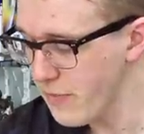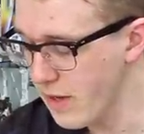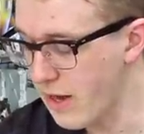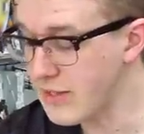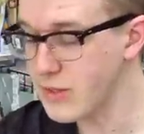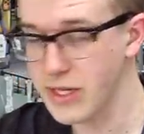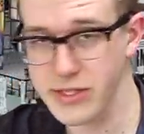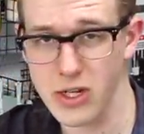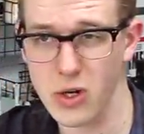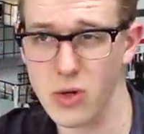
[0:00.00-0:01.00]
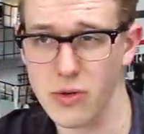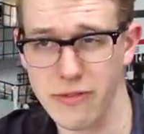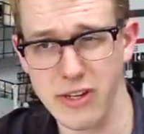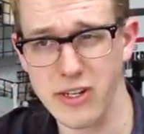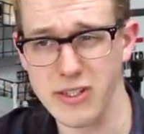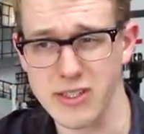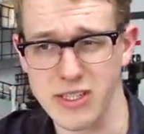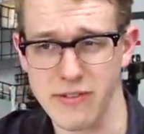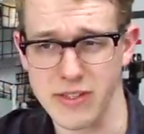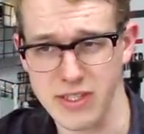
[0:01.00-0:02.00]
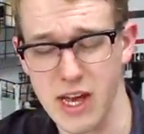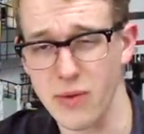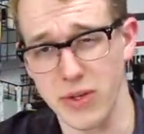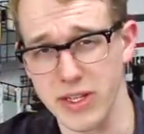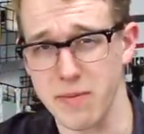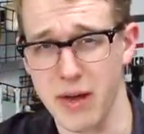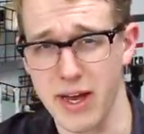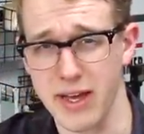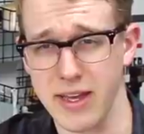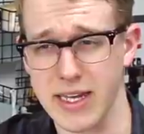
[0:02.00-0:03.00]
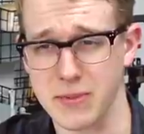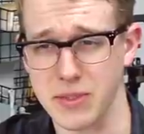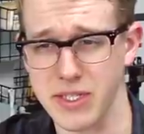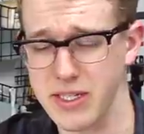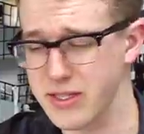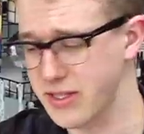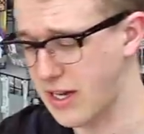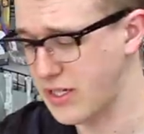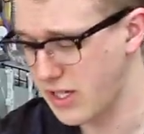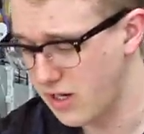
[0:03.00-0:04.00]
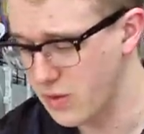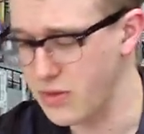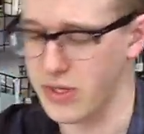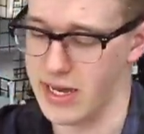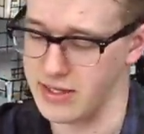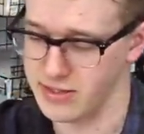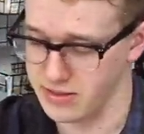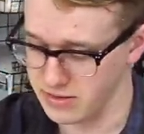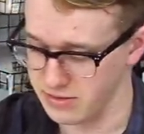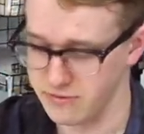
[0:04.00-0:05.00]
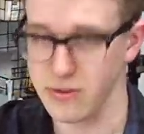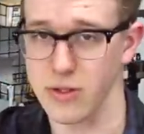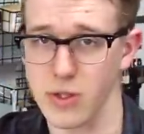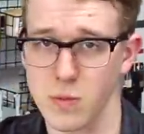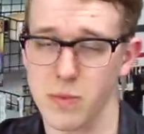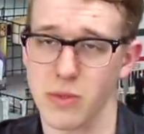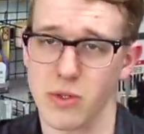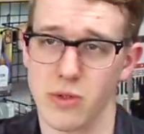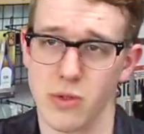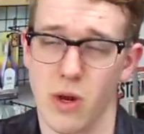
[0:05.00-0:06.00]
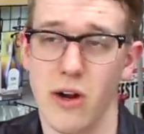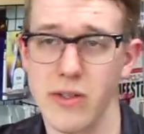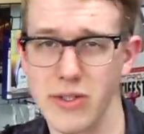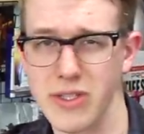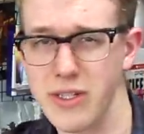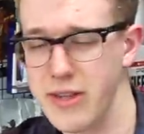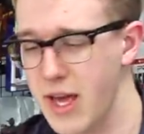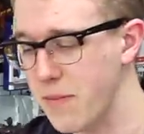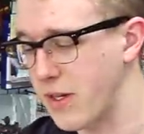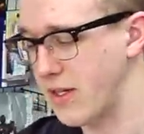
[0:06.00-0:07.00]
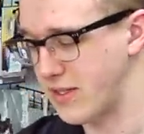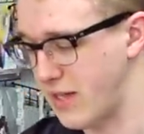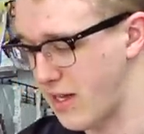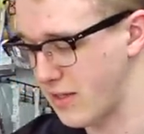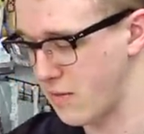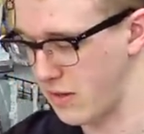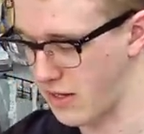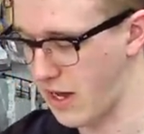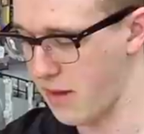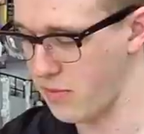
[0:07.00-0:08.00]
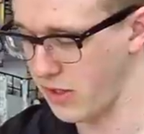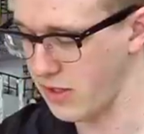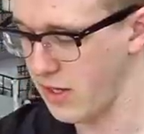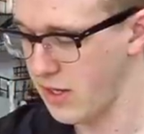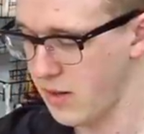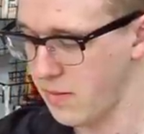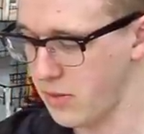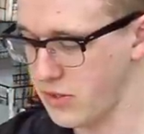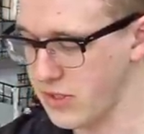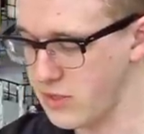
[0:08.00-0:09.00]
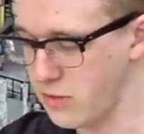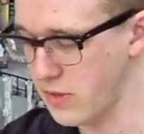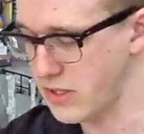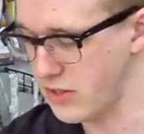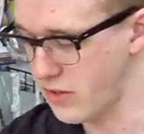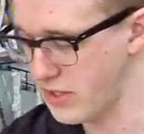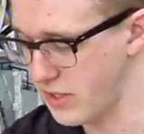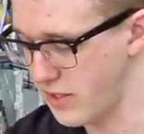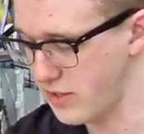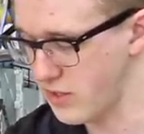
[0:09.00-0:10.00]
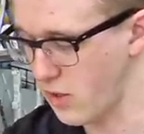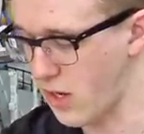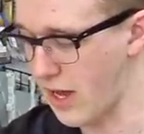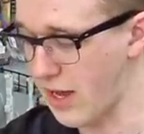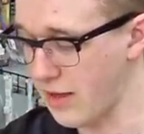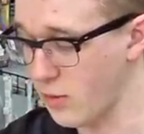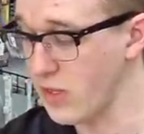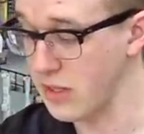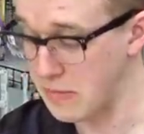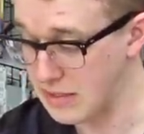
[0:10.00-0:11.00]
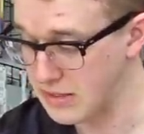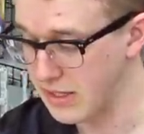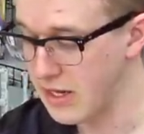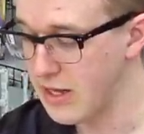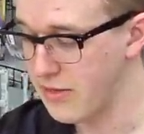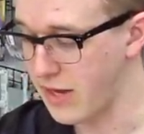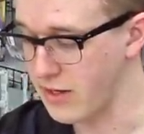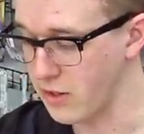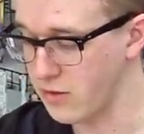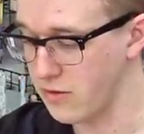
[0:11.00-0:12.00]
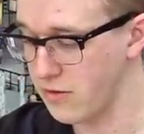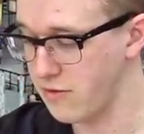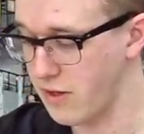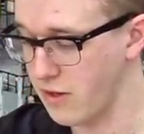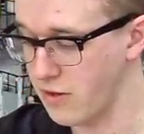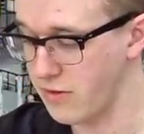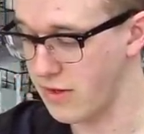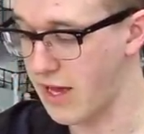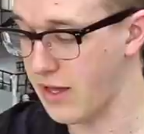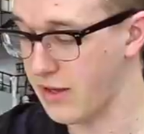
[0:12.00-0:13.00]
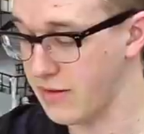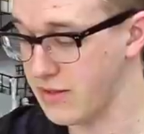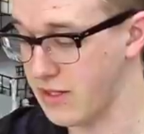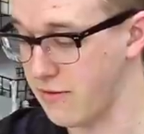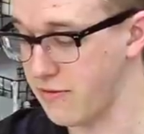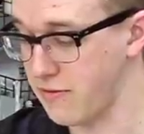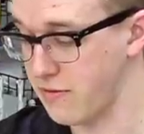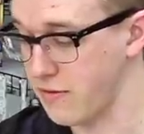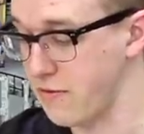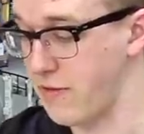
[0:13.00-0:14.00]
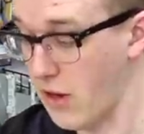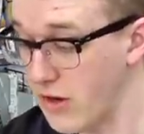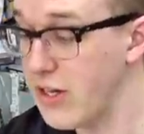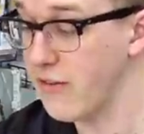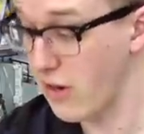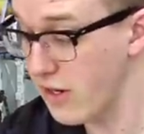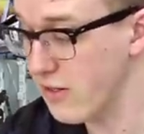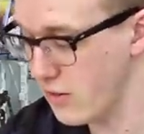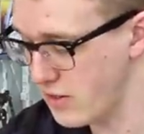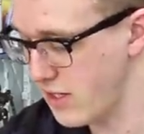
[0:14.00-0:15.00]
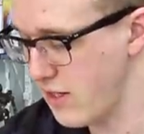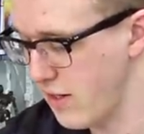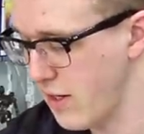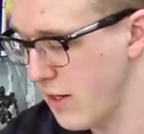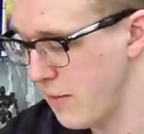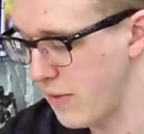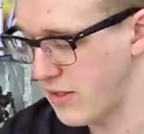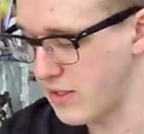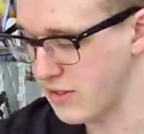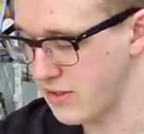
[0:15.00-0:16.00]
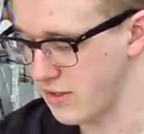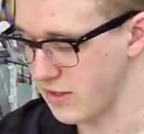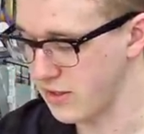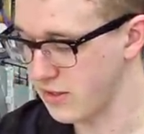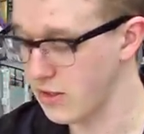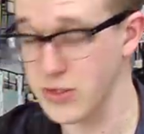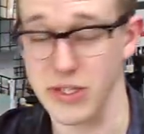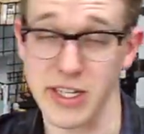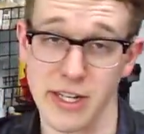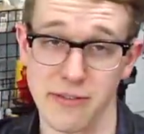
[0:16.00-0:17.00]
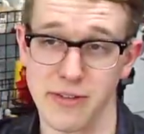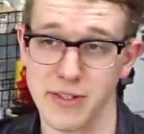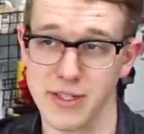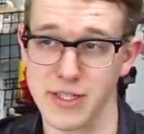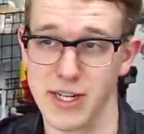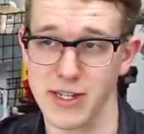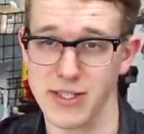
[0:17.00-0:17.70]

Uh, as you guys know, figures and stuff is not really my expertise. I share it with you guys for those people who are interested in that, but it's not something that I'm really personally too much interested in, so I will admit that I don't follow that stuff very, very closely, but just uh, closely enough to share